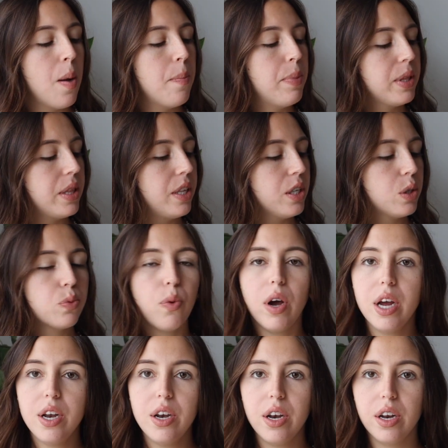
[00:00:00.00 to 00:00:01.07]
but this
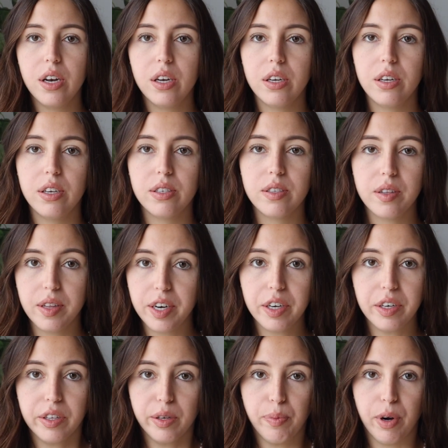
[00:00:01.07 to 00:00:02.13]
one is
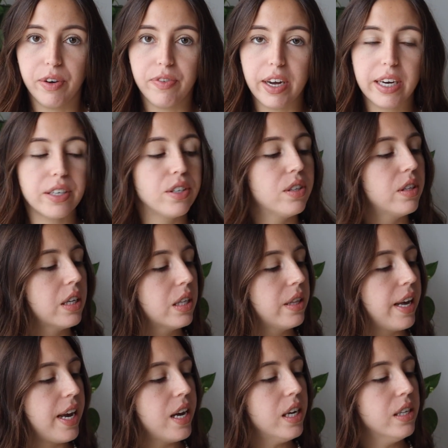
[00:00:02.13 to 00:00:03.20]
literally perfect. The
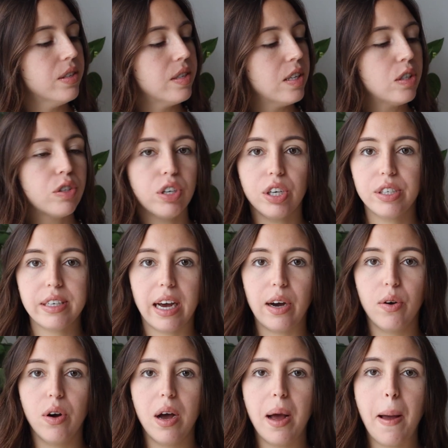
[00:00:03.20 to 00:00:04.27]
glaze turned
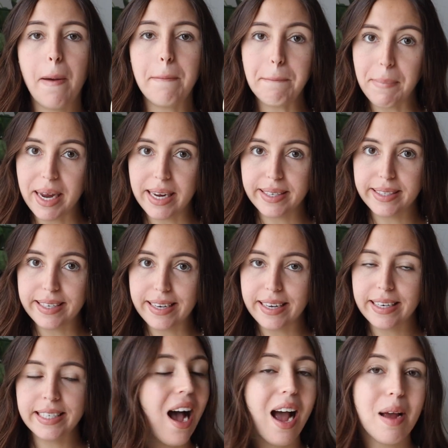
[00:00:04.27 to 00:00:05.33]
out
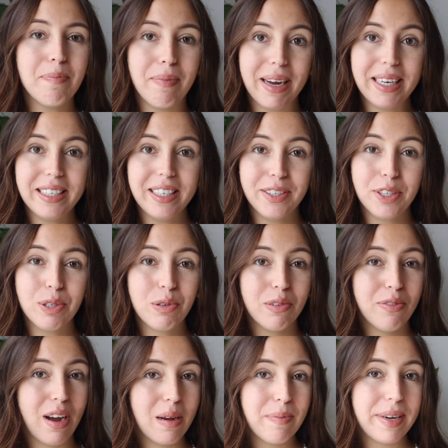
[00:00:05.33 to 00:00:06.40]
amazing. I might need to
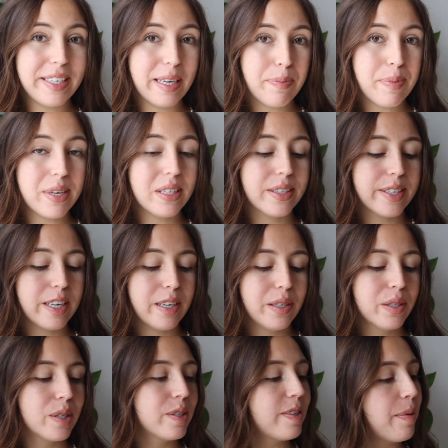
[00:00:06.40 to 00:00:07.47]
refine my dipping
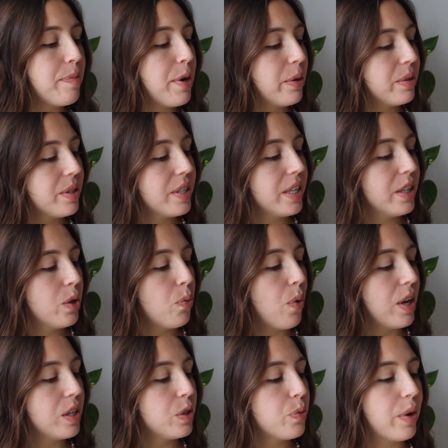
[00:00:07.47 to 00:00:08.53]
skills because I'm noticing the
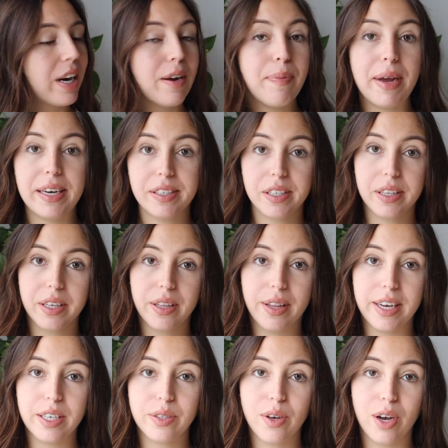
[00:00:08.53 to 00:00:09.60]
ones where I painted the
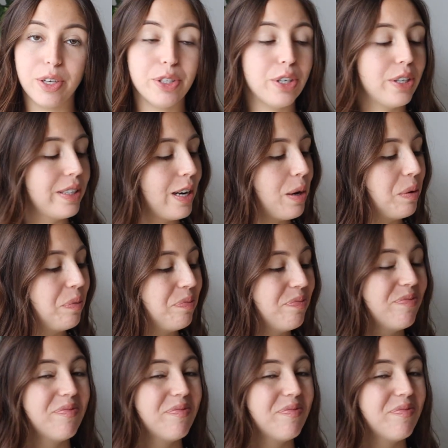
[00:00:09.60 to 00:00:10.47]
glaze on turned out